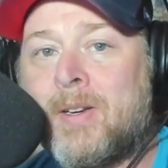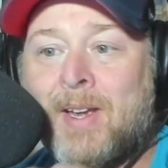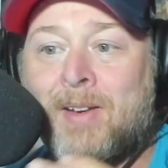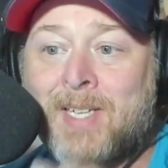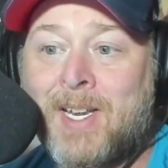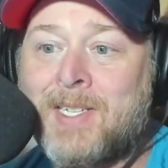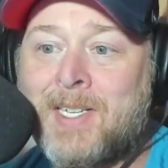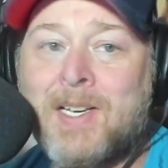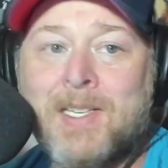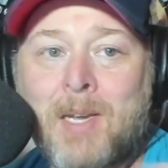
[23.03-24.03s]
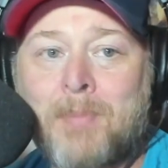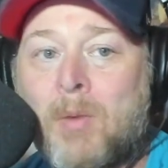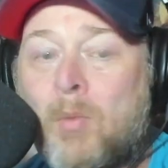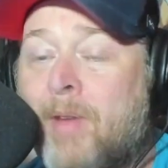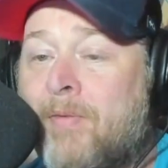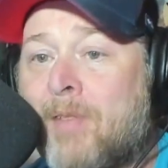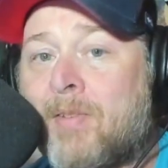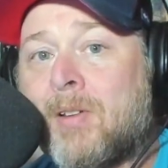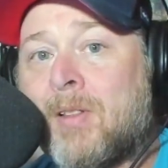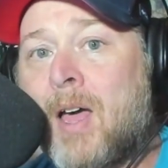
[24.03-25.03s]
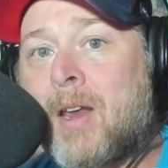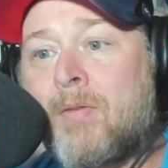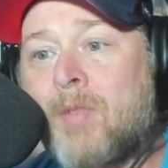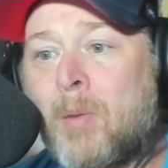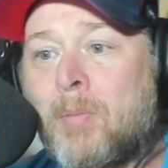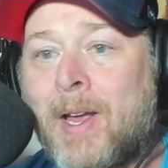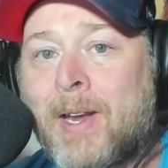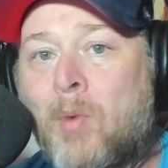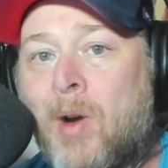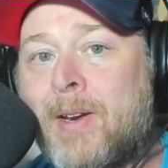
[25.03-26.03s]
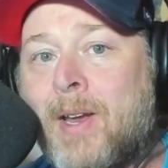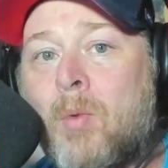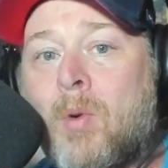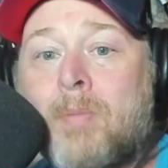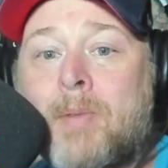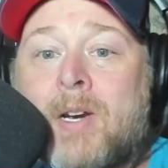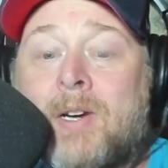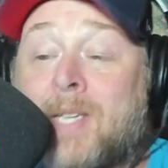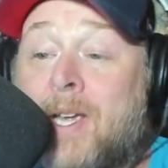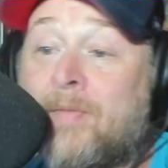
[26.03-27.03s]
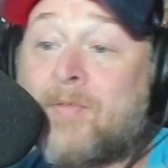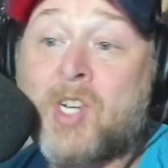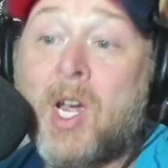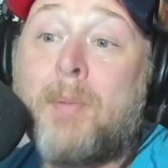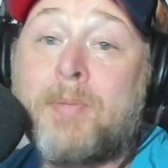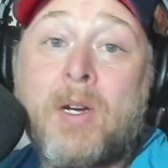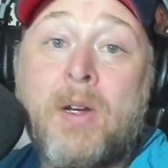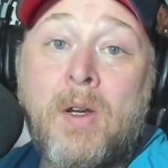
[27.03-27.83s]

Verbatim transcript: Now, Disney is something we've covered a lot over on Black and White Network because they have jumped,